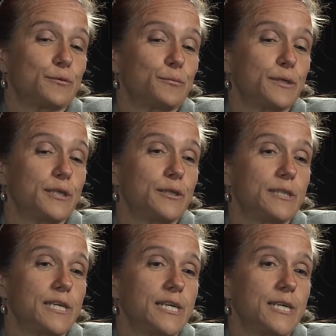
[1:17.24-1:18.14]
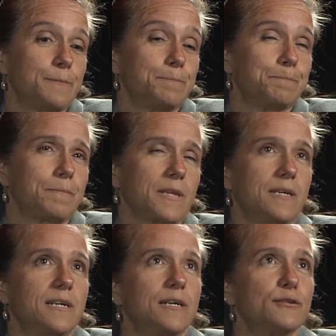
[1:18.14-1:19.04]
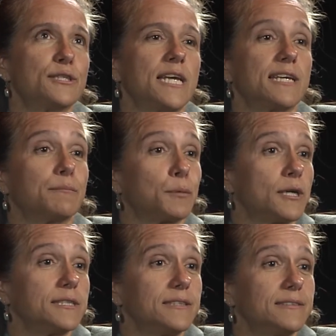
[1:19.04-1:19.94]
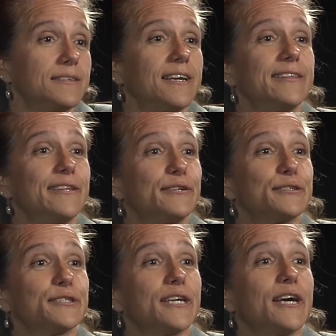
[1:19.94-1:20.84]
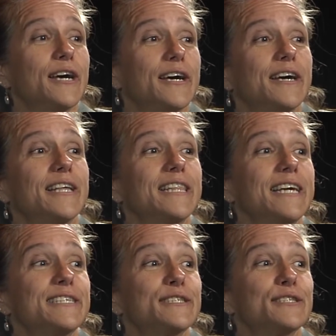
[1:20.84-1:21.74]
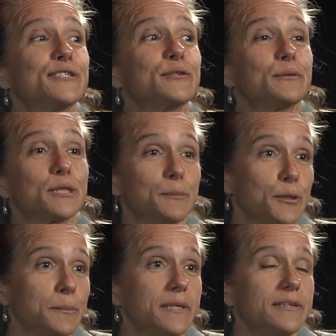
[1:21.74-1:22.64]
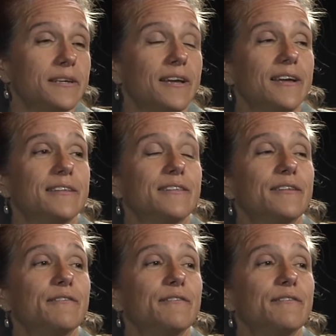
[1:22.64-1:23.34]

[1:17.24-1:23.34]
a real understanding of process, and there's a license to experiment, and the